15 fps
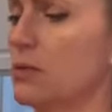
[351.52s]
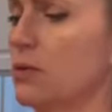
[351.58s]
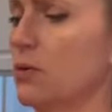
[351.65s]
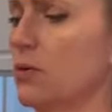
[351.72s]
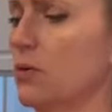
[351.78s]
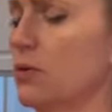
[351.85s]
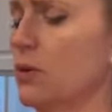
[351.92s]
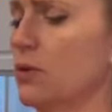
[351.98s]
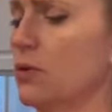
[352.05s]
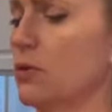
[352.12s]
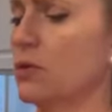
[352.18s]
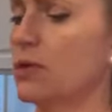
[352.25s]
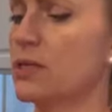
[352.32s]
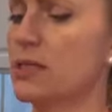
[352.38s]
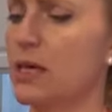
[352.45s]
So it
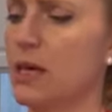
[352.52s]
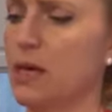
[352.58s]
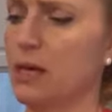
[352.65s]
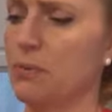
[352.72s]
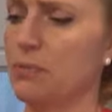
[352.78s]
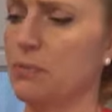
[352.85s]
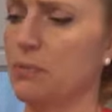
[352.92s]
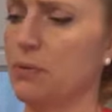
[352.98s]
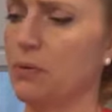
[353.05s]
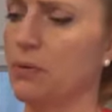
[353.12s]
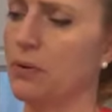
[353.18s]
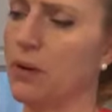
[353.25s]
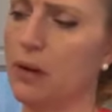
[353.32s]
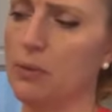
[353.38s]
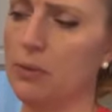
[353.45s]
looks like
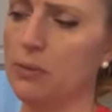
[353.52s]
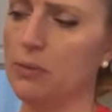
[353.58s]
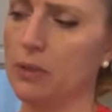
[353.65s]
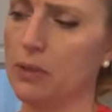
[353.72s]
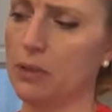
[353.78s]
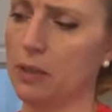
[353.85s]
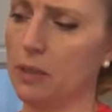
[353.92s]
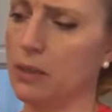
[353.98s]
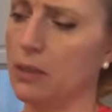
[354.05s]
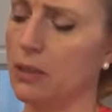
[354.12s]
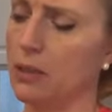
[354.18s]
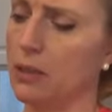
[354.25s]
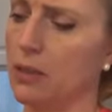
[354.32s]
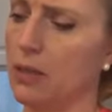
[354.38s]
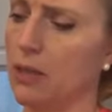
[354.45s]
probably
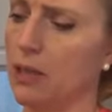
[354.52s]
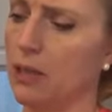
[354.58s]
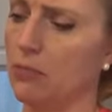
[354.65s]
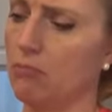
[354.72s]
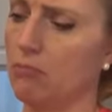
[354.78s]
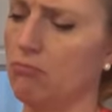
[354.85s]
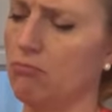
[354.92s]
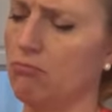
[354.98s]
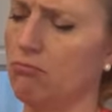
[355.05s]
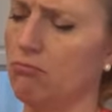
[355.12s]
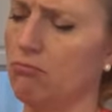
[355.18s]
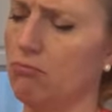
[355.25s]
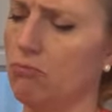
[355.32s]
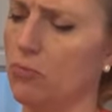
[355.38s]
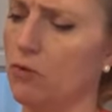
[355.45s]

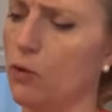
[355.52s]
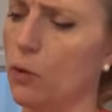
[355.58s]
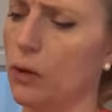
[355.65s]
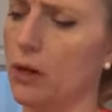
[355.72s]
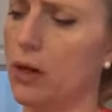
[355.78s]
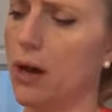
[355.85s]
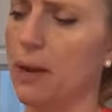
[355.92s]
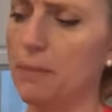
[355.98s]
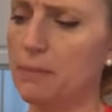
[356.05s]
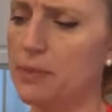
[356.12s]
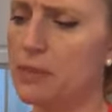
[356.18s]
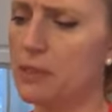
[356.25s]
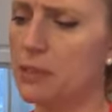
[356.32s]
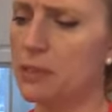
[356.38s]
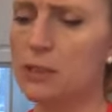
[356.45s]
4
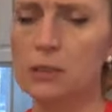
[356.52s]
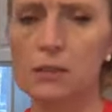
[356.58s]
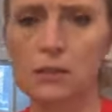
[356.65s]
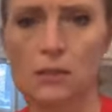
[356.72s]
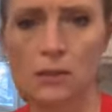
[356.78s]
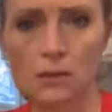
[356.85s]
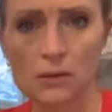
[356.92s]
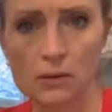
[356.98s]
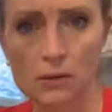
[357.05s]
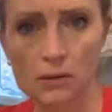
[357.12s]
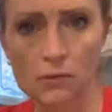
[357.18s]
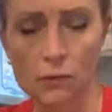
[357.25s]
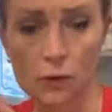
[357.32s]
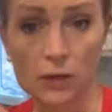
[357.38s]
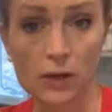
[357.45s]
cups
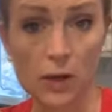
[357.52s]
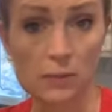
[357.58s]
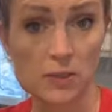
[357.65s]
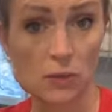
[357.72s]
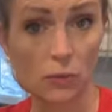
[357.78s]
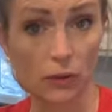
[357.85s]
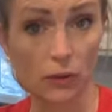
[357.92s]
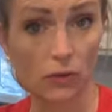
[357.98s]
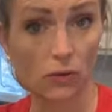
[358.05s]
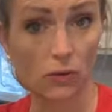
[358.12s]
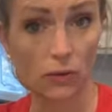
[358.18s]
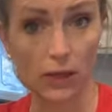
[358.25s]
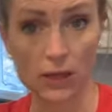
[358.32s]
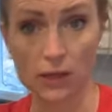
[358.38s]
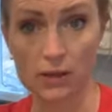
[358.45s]
worth,
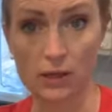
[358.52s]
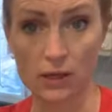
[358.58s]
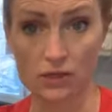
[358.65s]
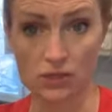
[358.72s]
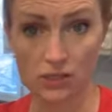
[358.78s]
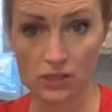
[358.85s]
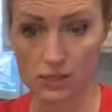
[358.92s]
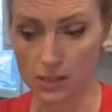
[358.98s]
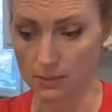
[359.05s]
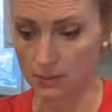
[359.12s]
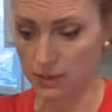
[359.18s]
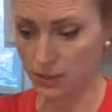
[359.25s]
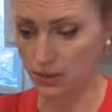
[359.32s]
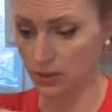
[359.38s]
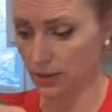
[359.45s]
okay, that I just
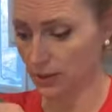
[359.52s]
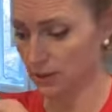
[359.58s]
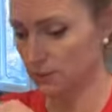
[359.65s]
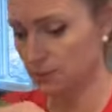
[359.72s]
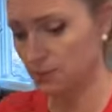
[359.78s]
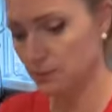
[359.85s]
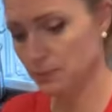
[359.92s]
dumped in there.